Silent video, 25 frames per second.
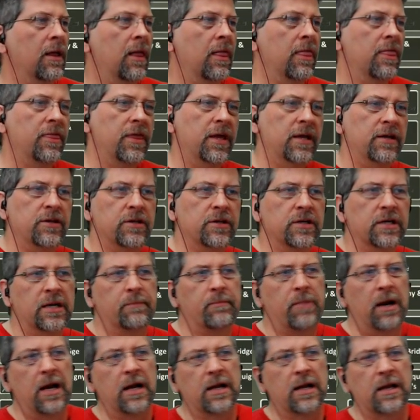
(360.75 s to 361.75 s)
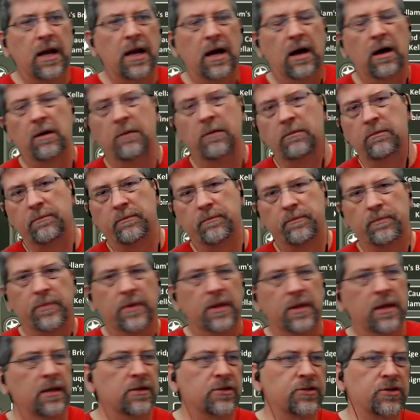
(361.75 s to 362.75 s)
then you got to back out
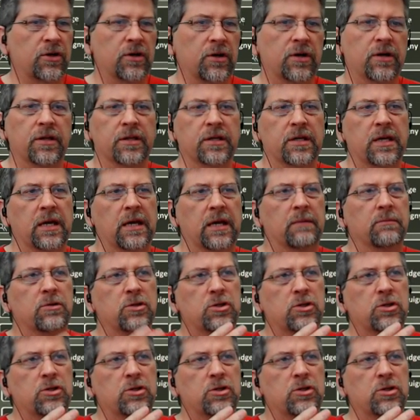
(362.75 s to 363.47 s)
and start another game.